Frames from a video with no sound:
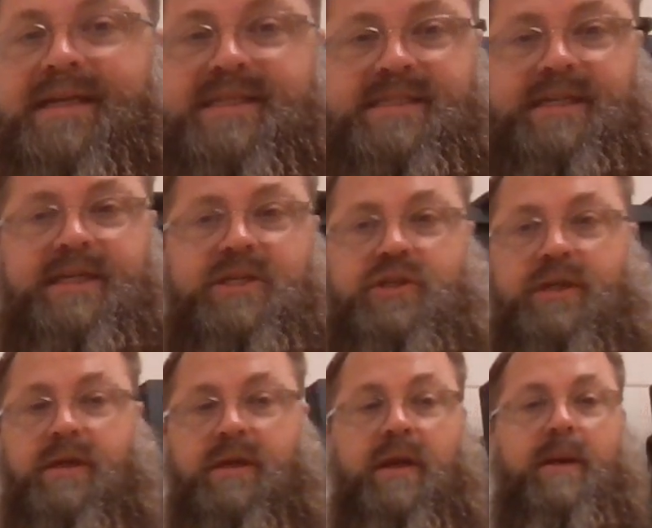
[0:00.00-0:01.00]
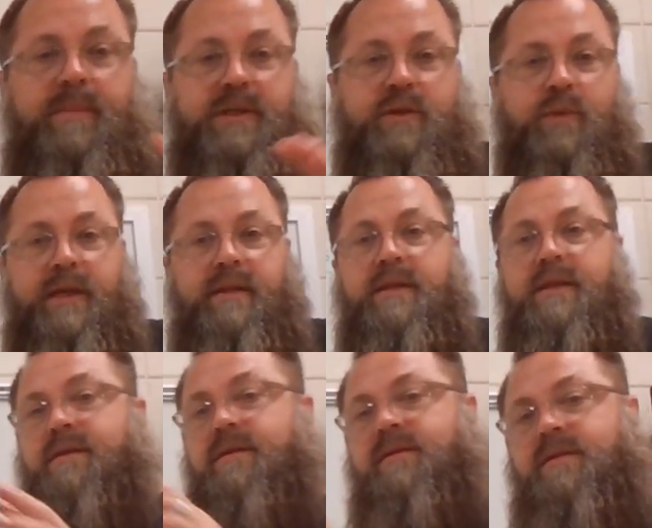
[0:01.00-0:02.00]
a distinction between
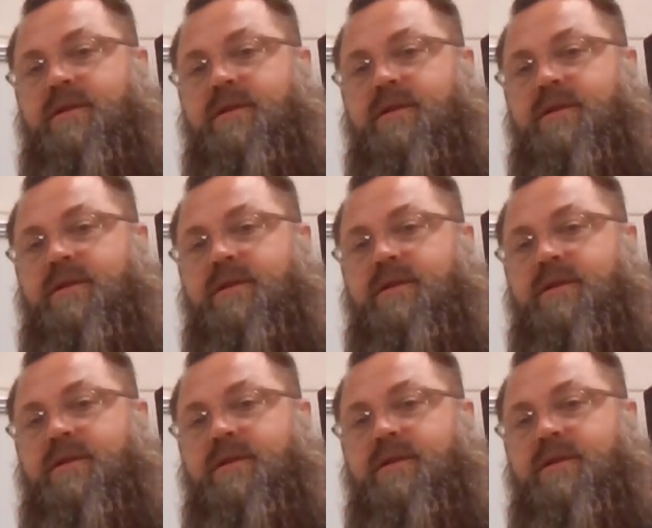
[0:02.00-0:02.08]
the